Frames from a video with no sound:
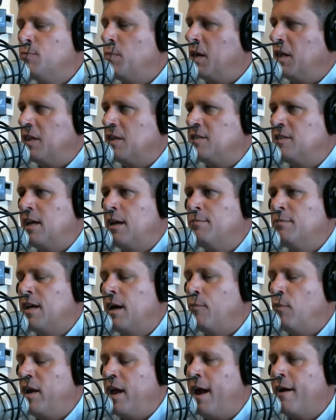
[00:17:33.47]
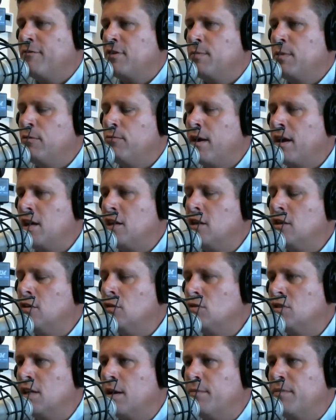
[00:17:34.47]
But at the same time, we have to be ready to do
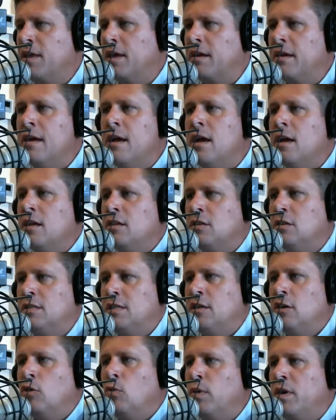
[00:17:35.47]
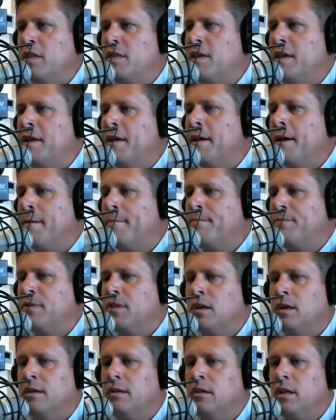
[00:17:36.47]
something to deal with the
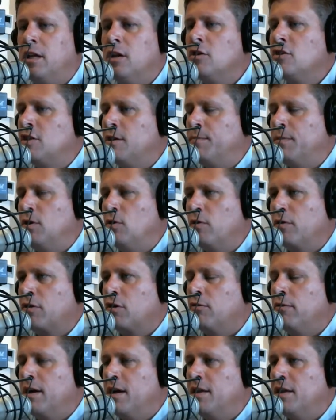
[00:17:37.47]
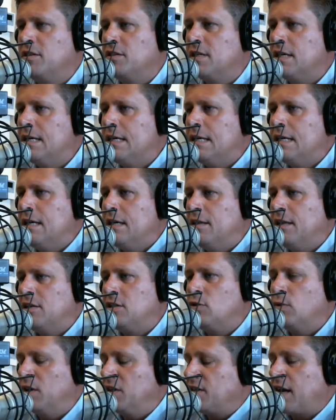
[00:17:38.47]
leadership in North Korea that's
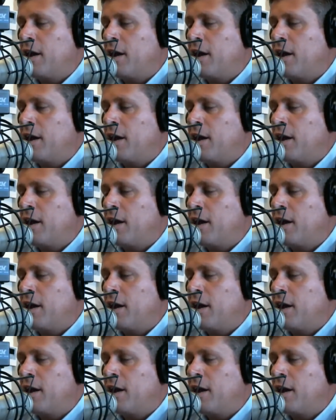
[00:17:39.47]
doing this.